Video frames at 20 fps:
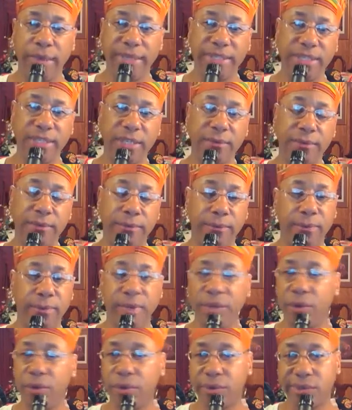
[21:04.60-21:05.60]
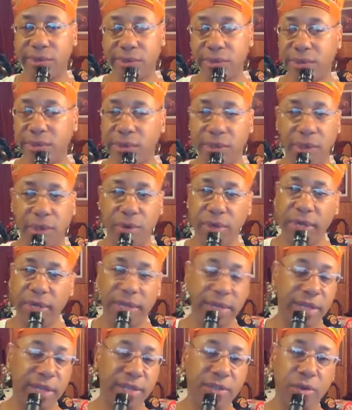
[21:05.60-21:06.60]
as if we're gonna know
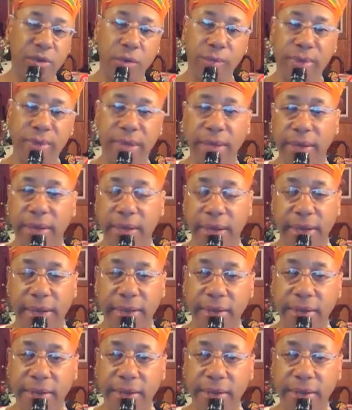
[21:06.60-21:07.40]
that there's gonna be a